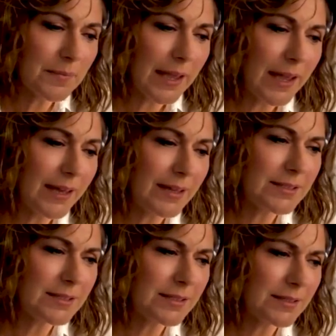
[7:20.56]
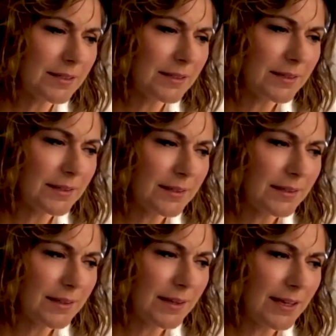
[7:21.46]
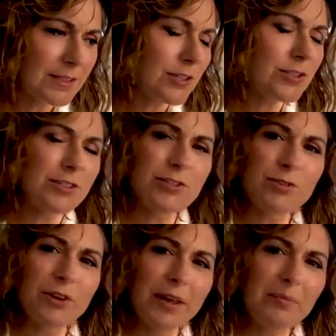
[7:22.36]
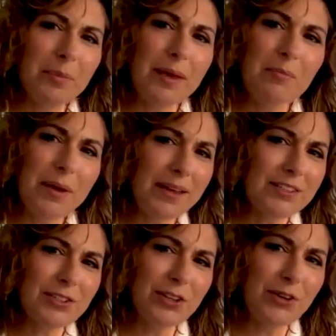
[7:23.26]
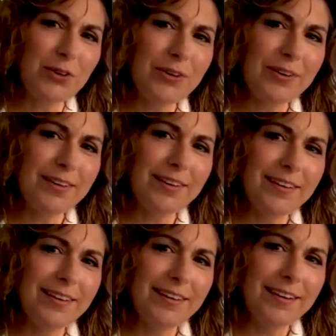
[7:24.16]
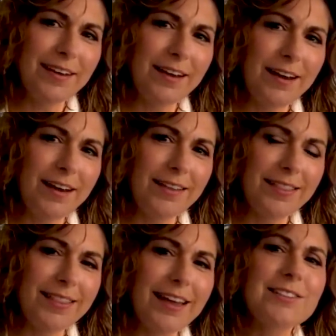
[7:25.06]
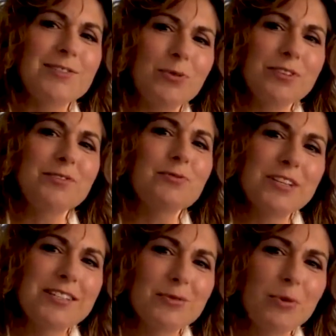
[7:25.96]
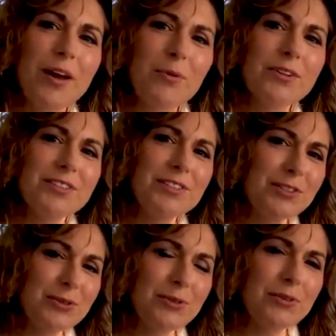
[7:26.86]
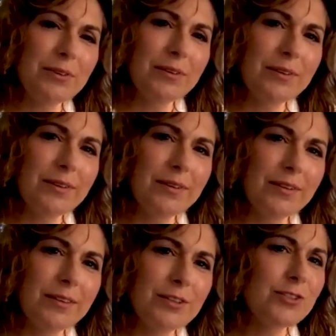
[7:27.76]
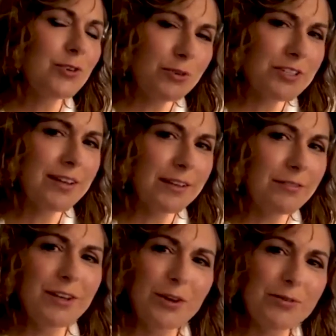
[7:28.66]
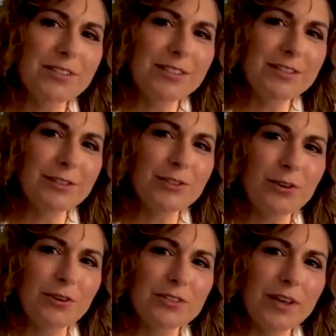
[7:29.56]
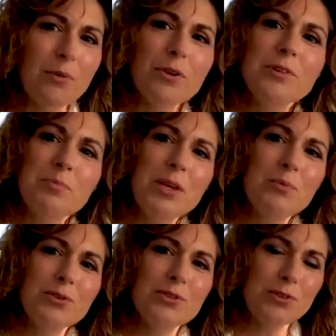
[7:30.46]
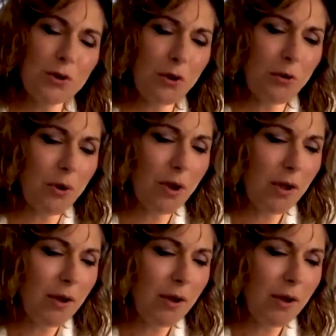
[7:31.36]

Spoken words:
has such a strong impact on you, that was the reason why I wanted to do the storytelling video, the Sissel Talks. I wanted people to know